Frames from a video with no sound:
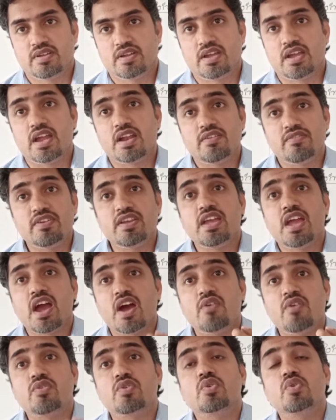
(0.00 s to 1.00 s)
and we
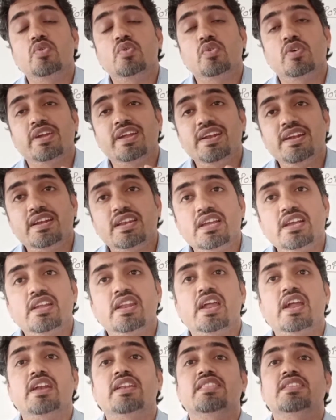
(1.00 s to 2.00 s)
have to
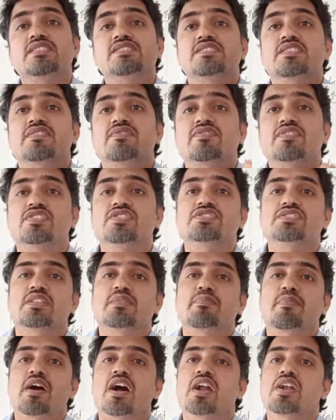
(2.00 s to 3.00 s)
integrate this differential
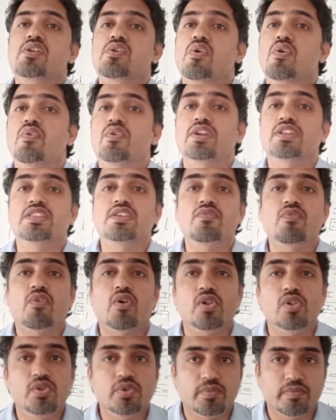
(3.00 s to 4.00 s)
part over the
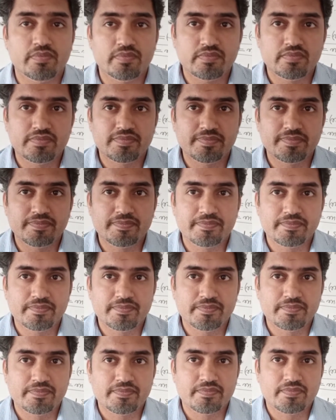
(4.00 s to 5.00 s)
volume.
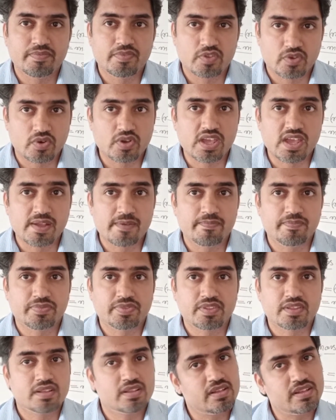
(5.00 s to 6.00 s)
Okay,
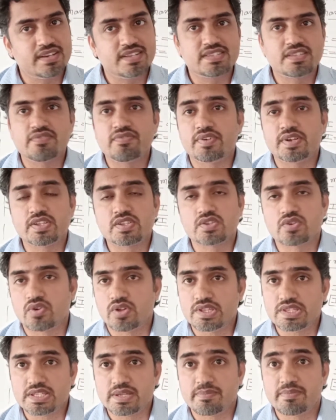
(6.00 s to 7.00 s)
it is the first
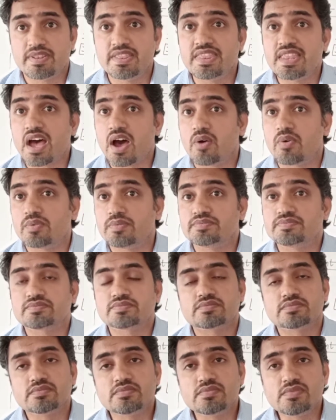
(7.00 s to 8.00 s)
concept. Now
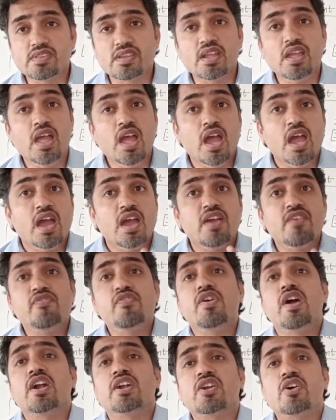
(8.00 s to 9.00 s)
if
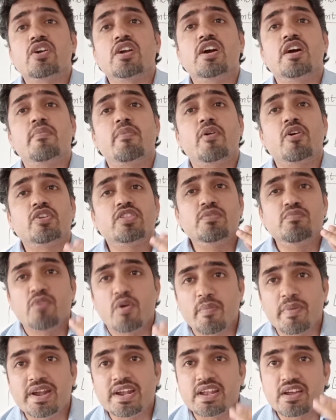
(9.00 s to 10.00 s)
we are talking about the
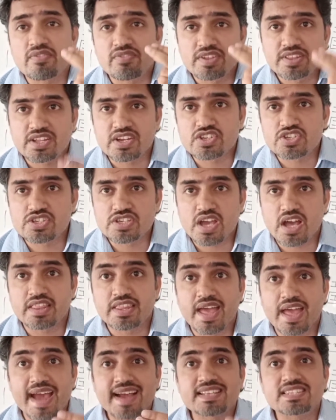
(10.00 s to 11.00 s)
moment of inertia,
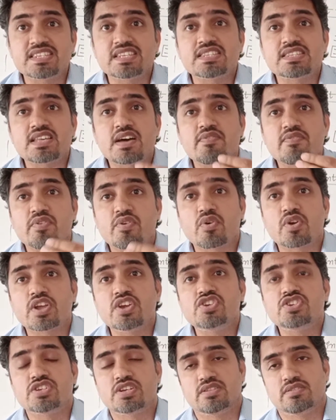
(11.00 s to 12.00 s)
the axis of
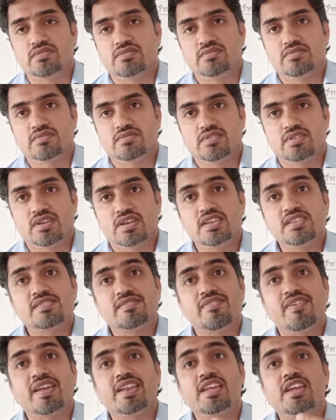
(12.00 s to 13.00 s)
rotation is
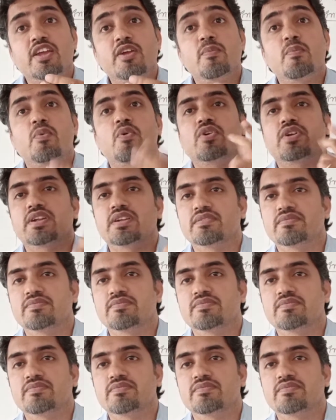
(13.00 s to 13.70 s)
very important.